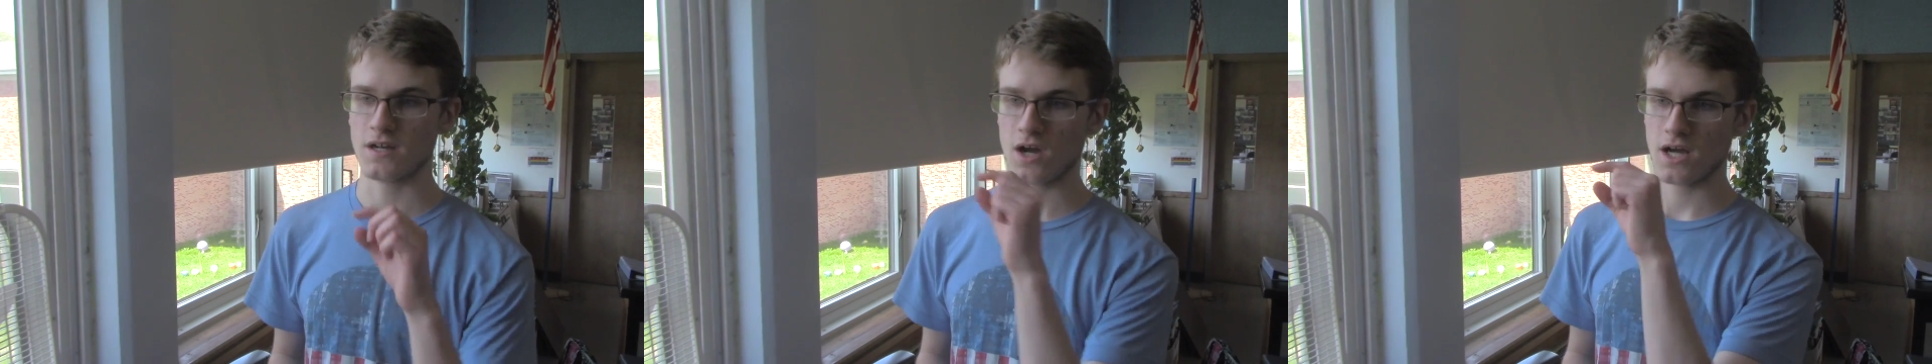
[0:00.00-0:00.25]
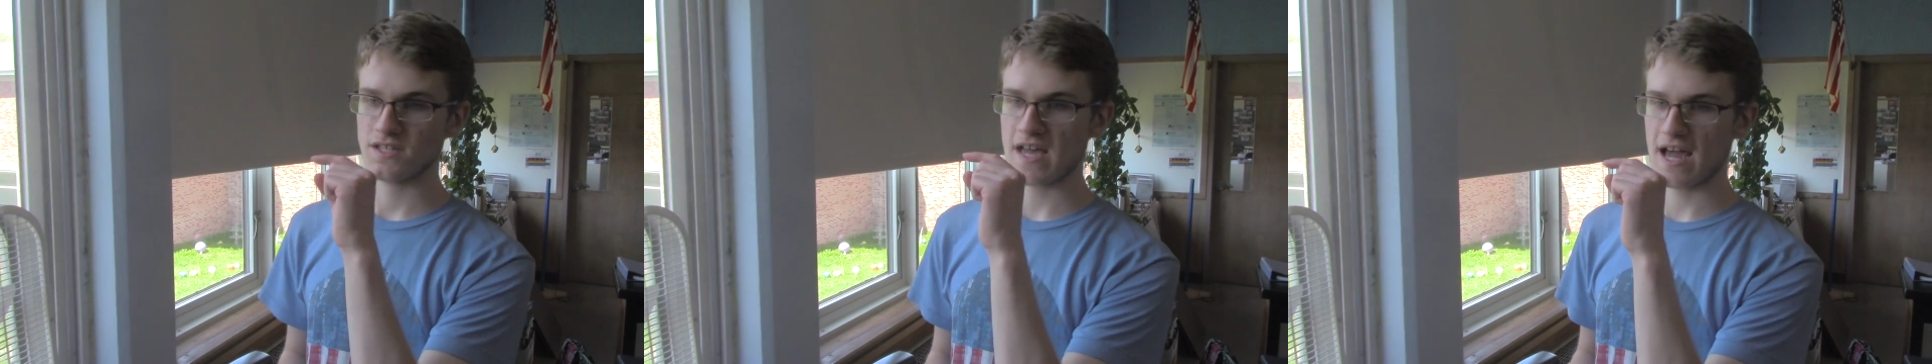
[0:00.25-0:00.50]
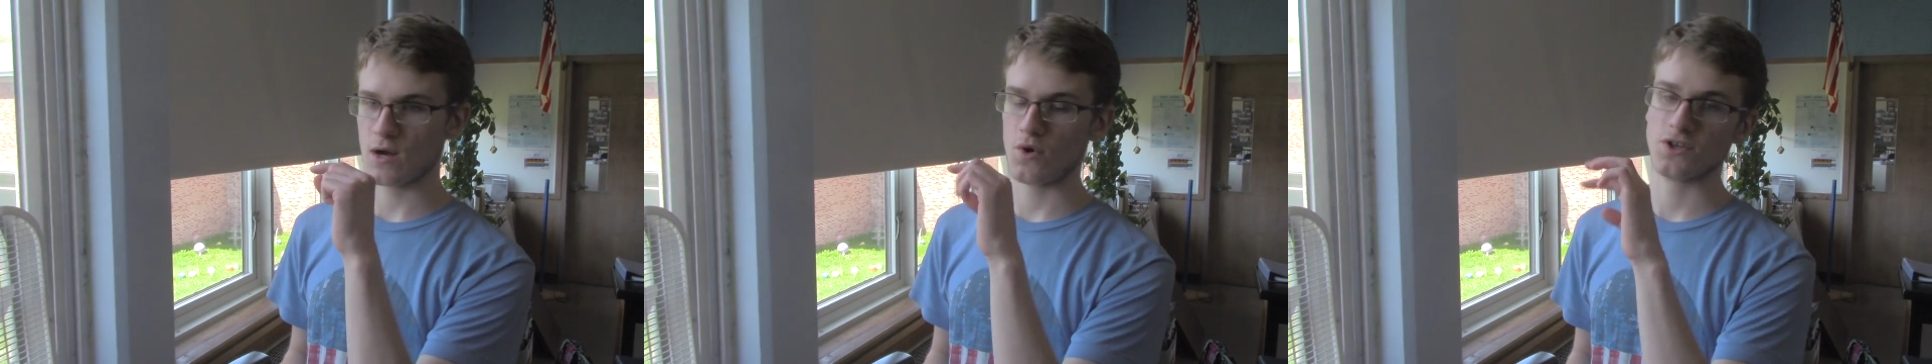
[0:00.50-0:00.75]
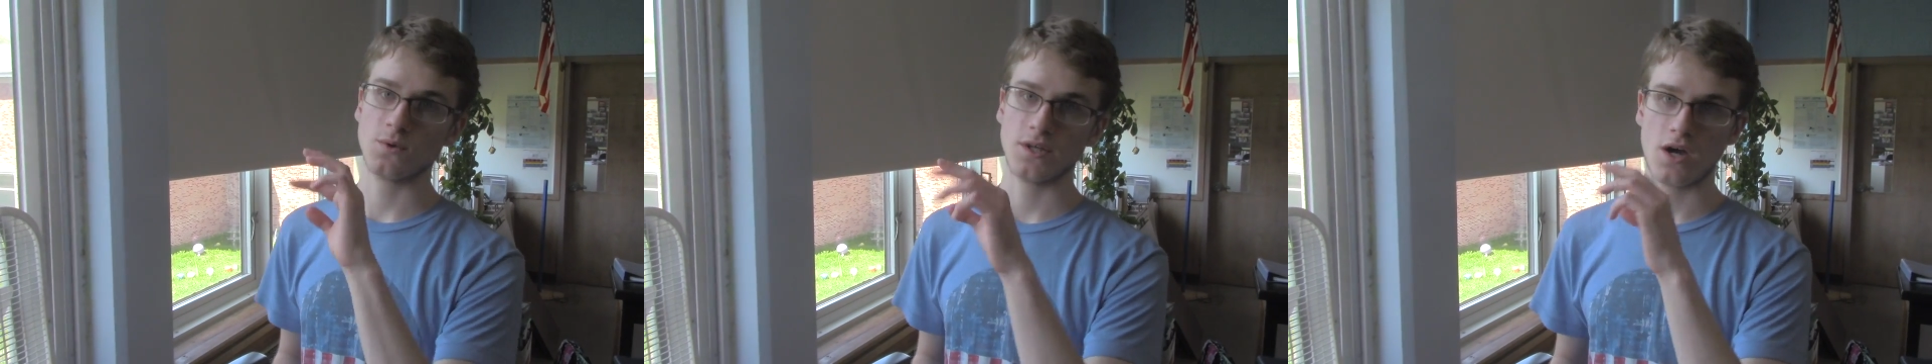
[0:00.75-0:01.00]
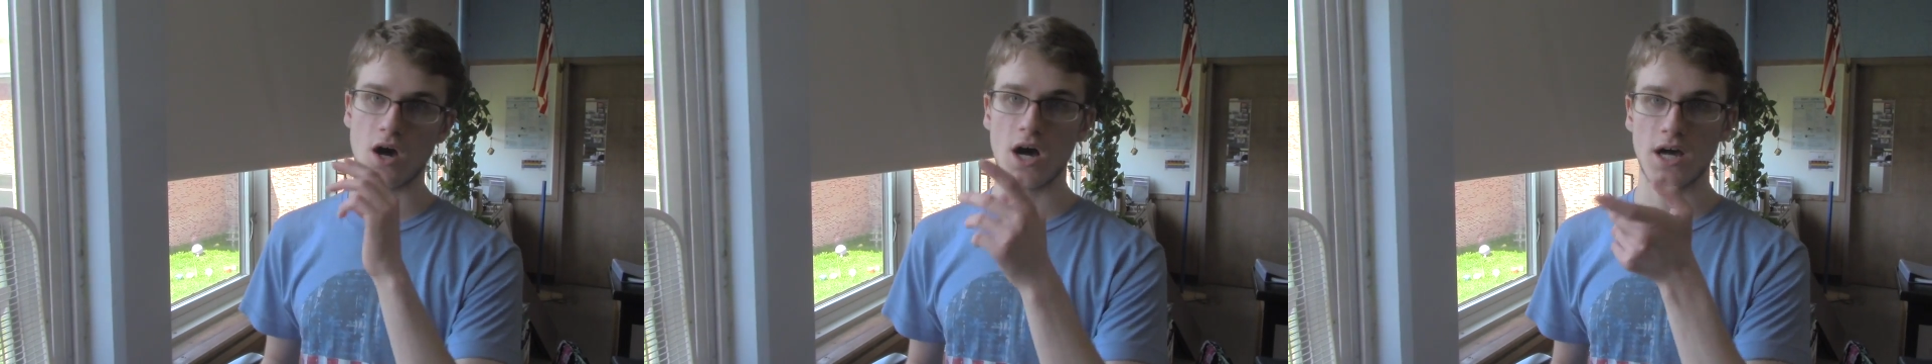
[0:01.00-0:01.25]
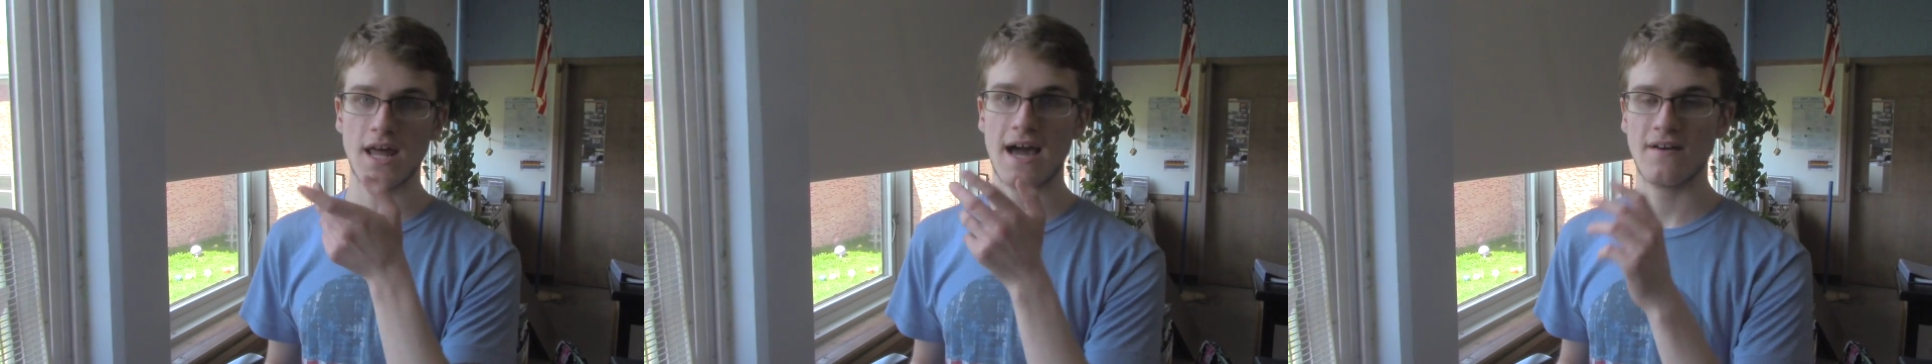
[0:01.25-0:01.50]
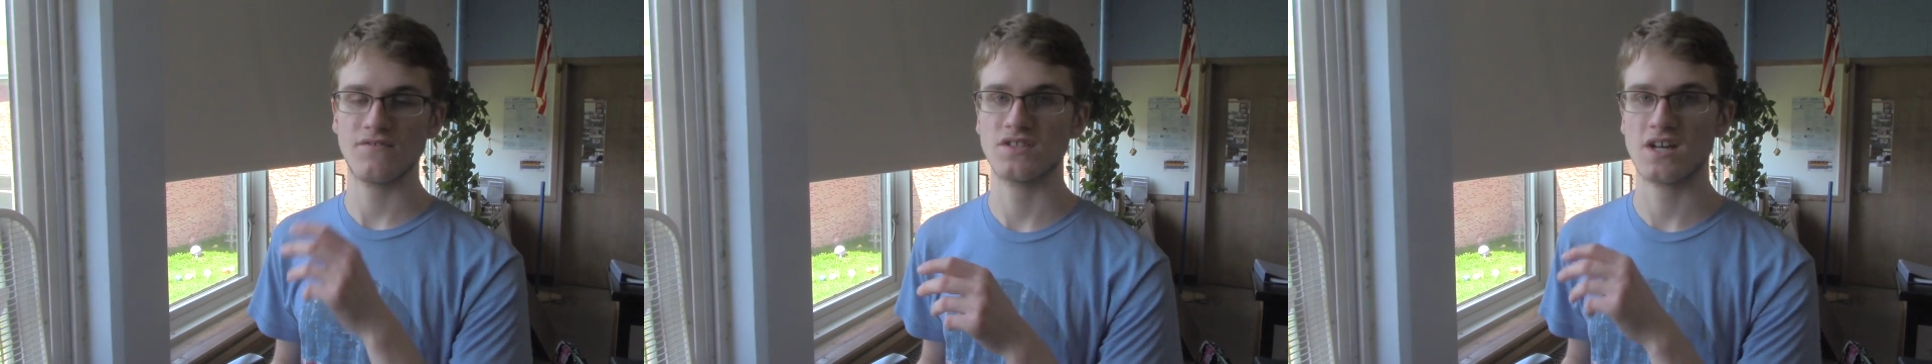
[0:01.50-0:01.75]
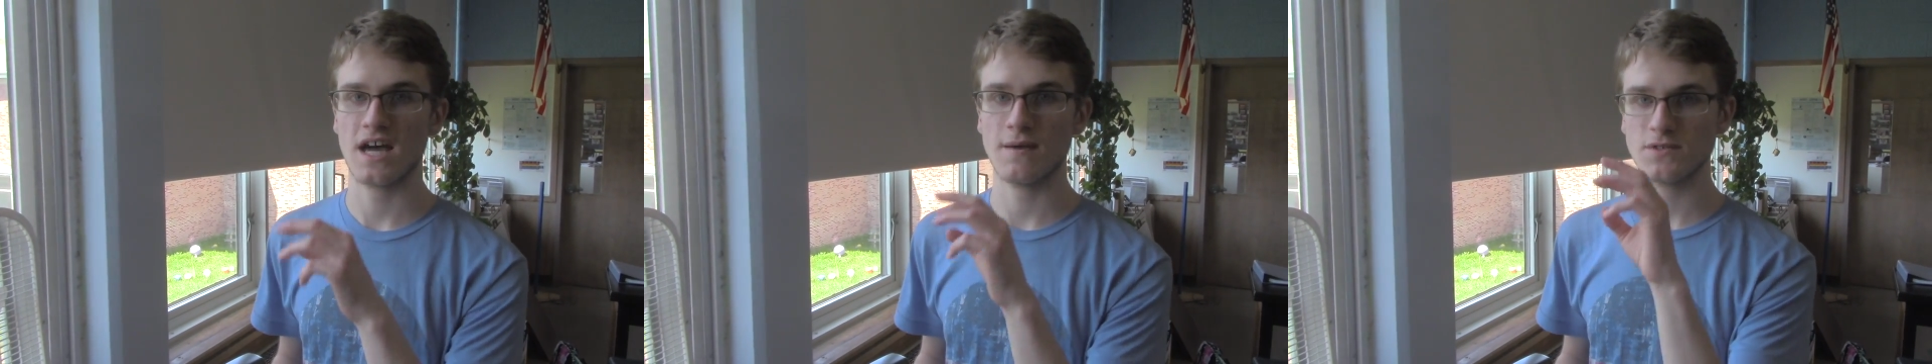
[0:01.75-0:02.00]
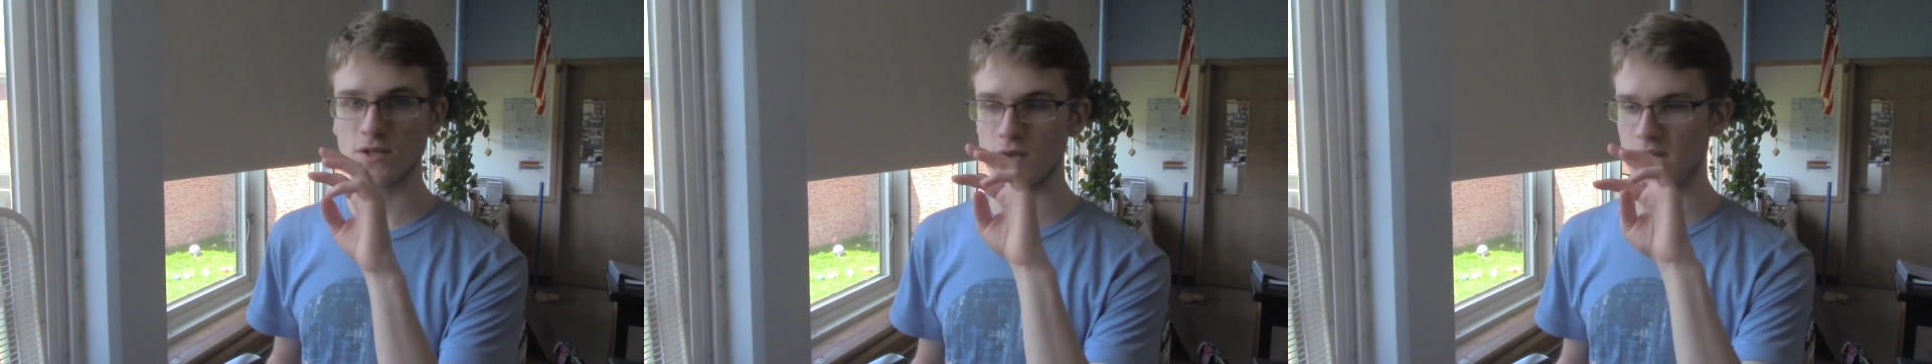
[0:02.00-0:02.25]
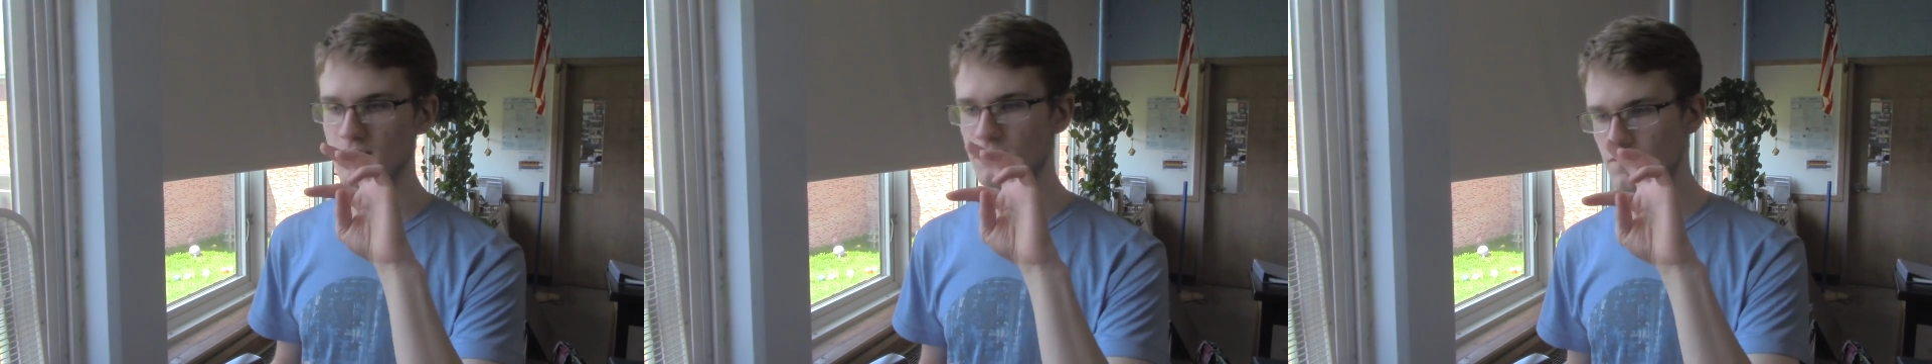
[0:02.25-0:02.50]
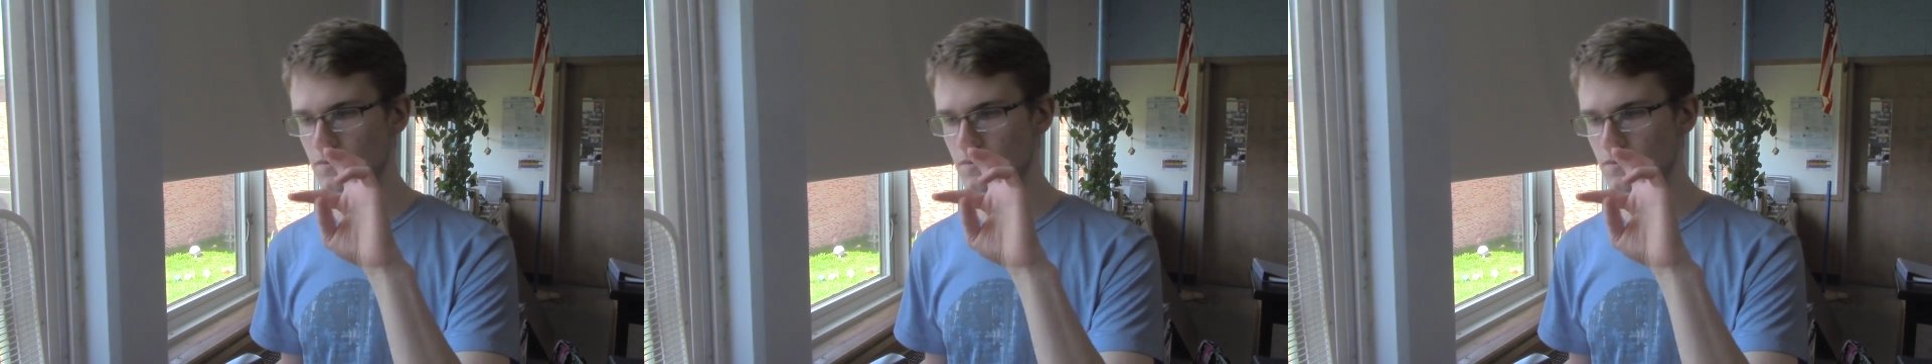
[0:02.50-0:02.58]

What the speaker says: contact where it's only on half the time, so that